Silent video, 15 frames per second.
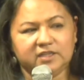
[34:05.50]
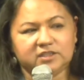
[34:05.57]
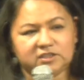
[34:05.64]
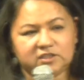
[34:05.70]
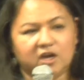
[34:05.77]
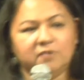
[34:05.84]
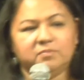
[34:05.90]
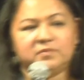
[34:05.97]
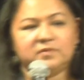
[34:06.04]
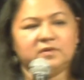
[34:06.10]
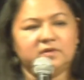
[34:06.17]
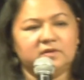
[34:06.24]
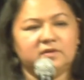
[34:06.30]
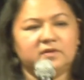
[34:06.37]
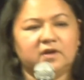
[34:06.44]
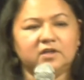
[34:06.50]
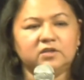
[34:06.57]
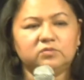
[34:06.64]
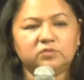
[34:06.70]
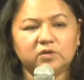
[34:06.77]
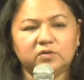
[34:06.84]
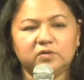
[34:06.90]
I stopped on
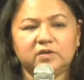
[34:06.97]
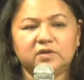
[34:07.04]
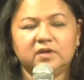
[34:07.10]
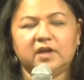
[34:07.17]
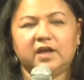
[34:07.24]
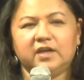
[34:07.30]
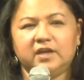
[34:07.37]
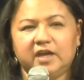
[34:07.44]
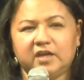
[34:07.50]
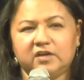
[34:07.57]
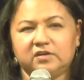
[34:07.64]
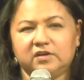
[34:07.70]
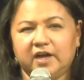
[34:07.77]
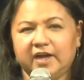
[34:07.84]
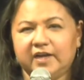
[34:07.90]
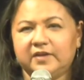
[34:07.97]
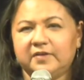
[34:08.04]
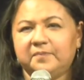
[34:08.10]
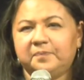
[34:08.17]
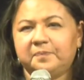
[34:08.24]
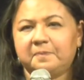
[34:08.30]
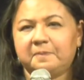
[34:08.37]
the road and I cried
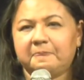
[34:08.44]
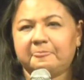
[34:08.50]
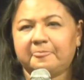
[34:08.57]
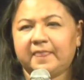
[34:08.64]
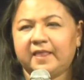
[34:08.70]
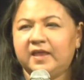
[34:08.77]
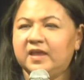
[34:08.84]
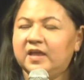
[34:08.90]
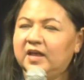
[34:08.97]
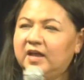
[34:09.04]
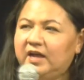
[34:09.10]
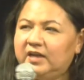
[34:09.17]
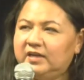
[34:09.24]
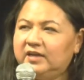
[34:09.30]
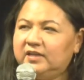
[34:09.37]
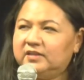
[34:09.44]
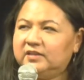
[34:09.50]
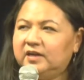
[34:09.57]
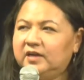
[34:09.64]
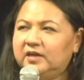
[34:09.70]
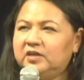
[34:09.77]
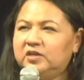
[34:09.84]
and I
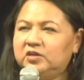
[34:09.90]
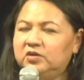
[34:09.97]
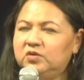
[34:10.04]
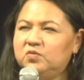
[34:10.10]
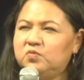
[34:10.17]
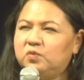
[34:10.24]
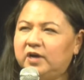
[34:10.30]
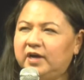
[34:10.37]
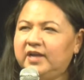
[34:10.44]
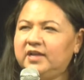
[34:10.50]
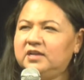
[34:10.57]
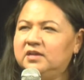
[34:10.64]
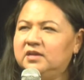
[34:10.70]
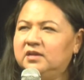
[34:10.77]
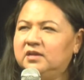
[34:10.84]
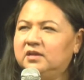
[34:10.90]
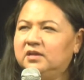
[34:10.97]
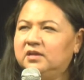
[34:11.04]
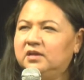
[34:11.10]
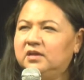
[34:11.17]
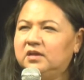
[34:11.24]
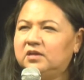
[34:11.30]
thought, you know what?
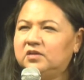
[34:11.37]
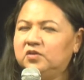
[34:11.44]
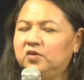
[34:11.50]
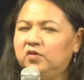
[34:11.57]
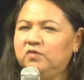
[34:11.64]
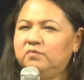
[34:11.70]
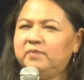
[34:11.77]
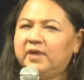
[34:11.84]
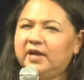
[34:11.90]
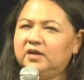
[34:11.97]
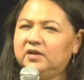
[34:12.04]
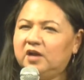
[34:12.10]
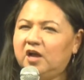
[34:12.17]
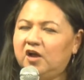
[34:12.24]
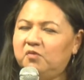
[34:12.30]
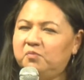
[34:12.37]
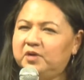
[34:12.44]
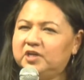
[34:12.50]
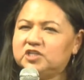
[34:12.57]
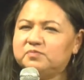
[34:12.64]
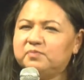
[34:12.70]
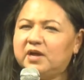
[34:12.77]
No matter how
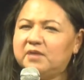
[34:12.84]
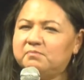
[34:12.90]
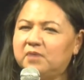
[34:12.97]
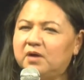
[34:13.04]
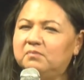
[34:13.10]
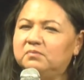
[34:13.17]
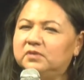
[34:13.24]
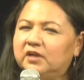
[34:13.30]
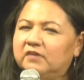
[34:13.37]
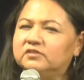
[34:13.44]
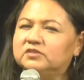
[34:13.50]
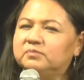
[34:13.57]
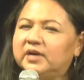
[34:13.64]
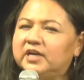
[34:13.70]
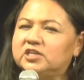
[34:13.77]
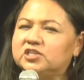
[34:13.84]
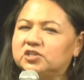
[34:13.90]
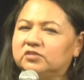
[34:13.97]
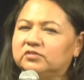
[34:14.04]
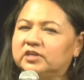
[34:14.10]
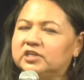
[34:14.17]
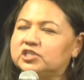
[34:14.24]
much my mom loves my
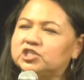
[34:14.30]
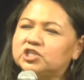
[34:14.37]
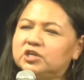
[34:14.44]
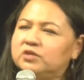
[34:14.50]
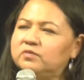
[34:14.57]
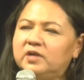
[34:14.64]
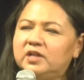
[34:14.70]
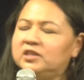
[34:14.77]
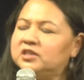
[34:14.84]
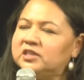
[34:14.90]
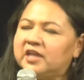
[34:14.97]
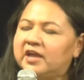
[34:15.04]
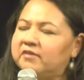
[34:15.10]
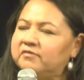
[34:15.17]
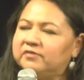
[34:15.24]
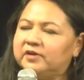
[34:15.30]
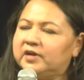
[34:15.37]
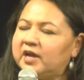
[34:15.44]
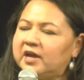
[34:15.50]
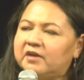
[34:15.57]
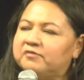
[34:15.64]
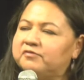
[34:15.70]
children, she will never
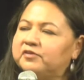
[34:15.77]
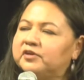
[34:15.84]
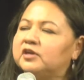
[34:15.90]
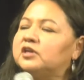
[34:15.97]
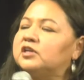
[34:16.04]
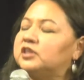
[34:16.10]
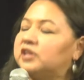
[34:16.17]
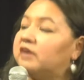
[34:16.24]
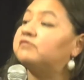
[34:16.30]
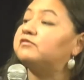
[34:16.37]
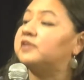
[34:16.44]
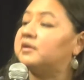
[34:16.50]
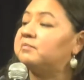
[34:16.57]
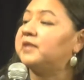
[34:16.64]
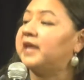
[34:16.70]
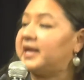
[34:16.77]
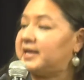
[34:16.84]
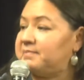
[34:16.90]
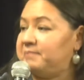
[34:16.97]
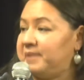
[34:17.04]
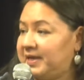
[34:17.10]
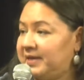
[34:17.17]
ever love them
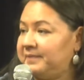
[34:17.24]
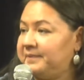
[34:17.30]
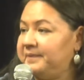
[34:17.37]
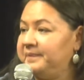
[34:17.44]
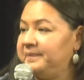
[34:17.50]
like me.